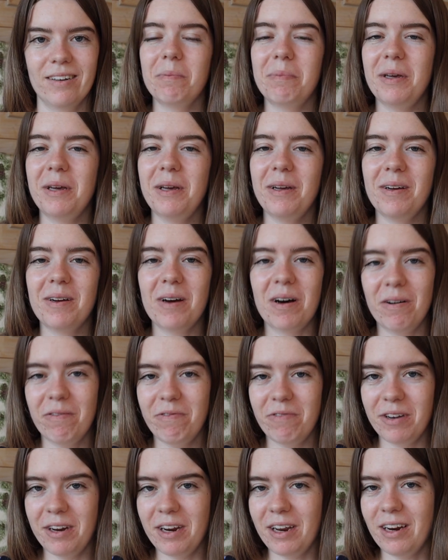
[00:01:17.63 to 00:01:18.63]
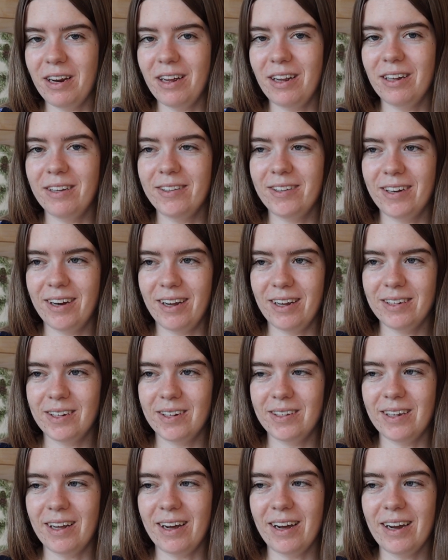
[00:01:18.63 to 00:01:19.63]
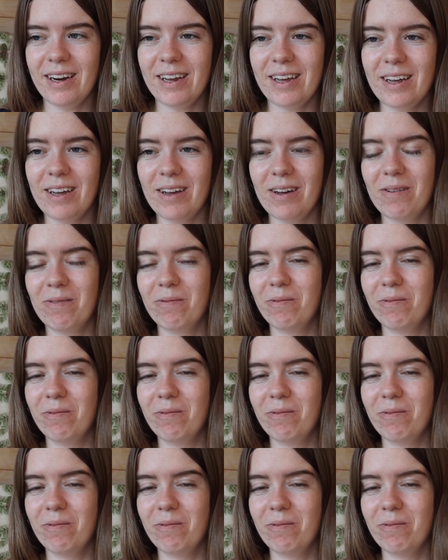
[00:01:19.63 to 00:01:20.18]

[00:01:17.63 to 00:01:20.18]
Being confident in today's society